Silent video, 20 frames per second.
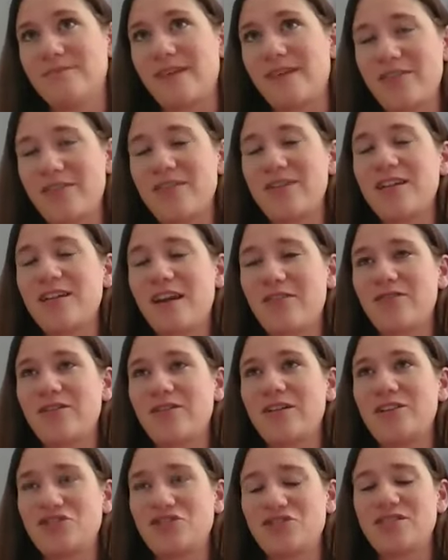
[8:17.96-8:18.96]
I think
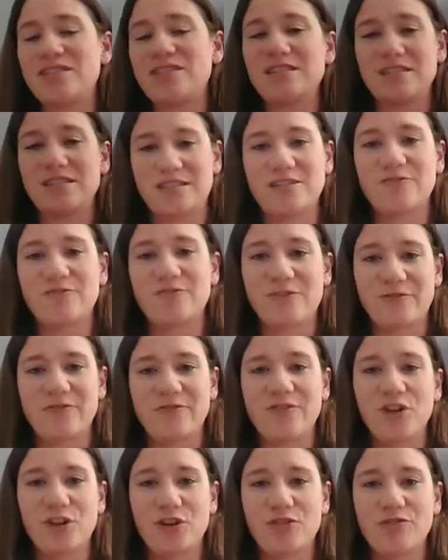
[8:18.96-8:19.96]
every agency is different
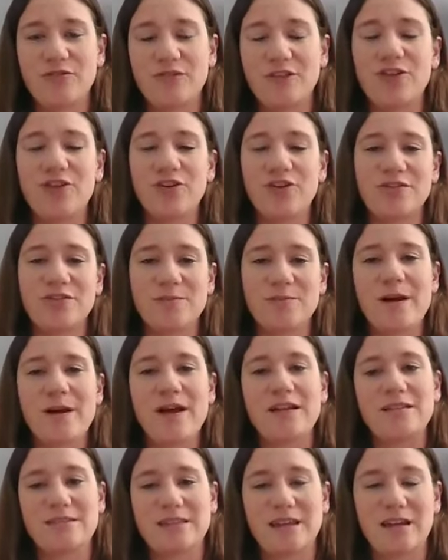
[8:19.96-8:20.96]
for you. You know, it
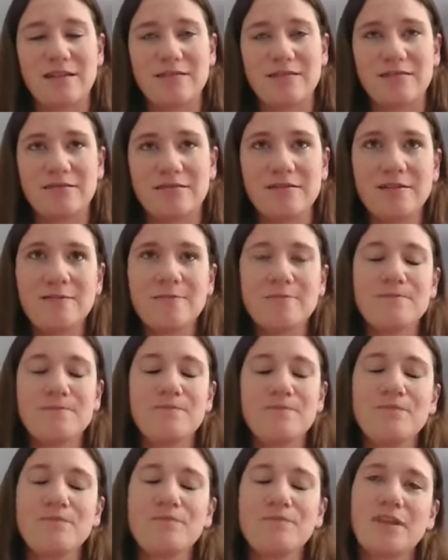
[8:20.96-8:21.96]
depends on
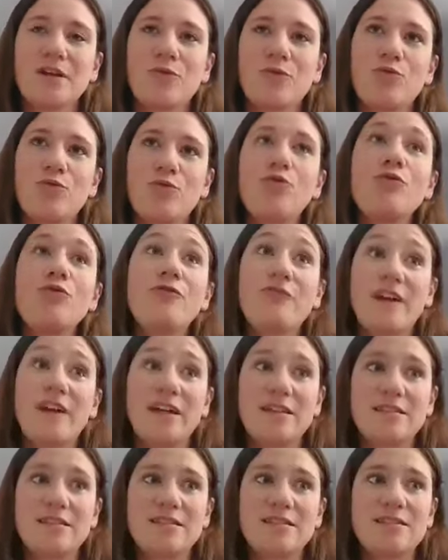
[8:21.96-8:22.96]
who
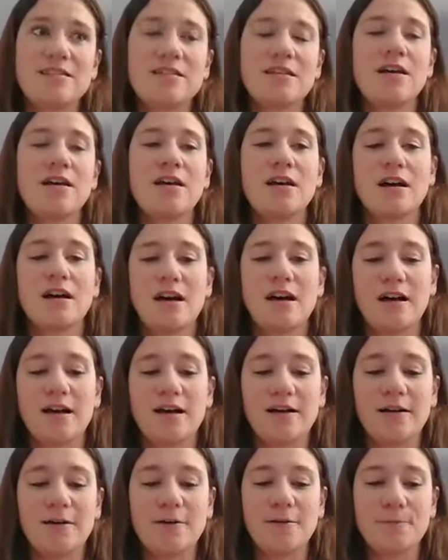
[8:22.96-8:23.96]
fits.
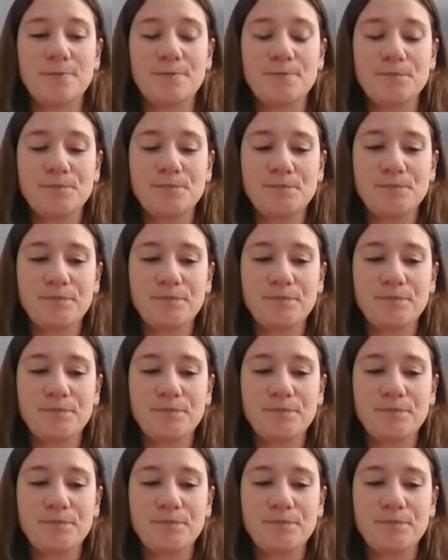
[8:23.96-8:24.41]
And